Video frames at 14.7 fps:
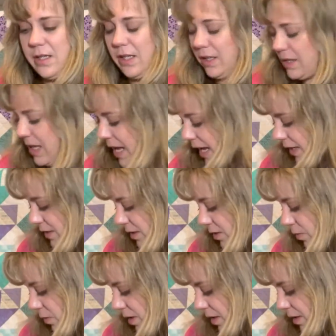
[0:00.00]
the last
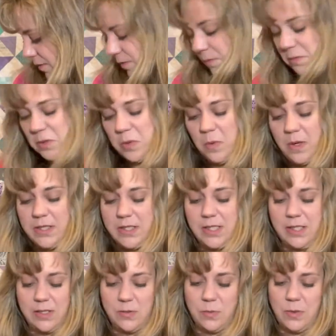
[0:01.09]
one from
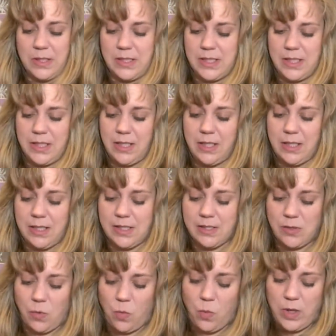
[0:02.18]
2020 is
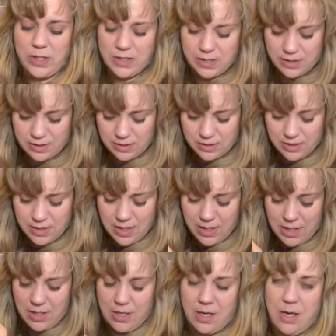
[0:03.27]
Winter
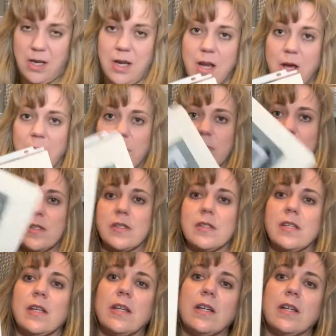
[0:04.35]
Notes.